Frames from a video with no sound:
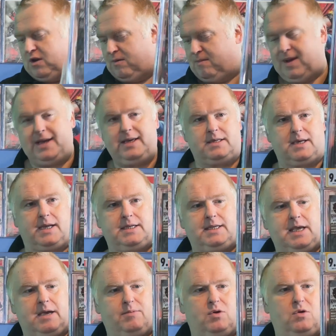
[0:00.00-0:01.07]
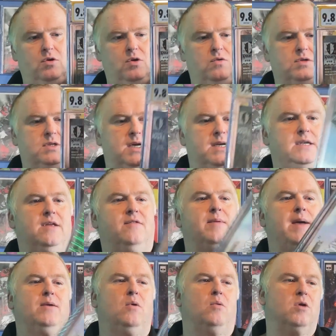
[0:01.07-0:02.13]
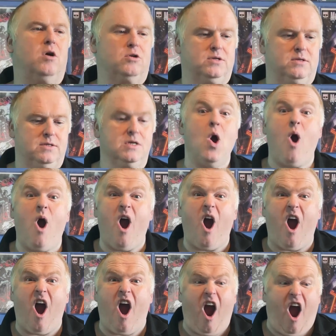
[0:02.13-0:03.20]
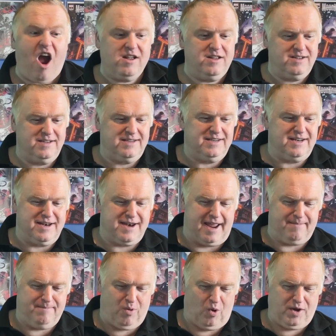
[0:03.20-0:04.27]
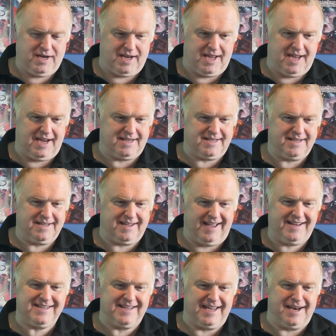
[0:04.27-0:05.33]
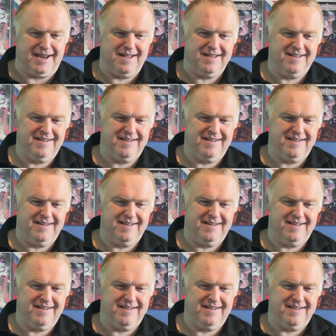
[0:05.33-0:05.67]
it on my side, yeah, but not your side. Never mind what we got. Ah! 9.8, get in.